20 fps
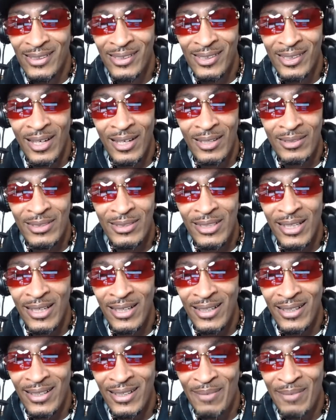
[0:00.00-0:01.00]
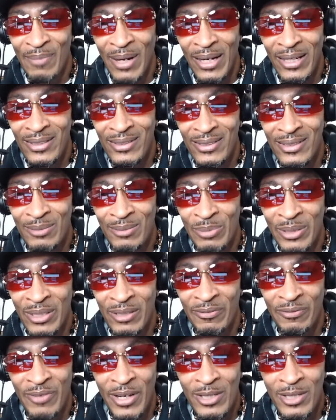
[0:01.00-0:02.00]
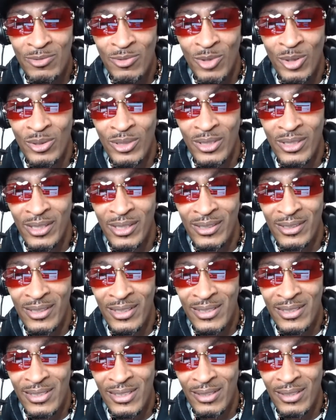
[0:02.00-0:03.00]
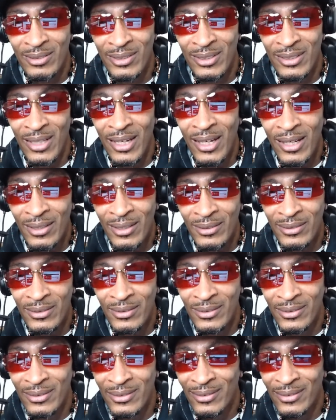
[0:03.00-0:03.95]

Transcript: You know what I'm saying? It might have just been the face roller that sealed the deal.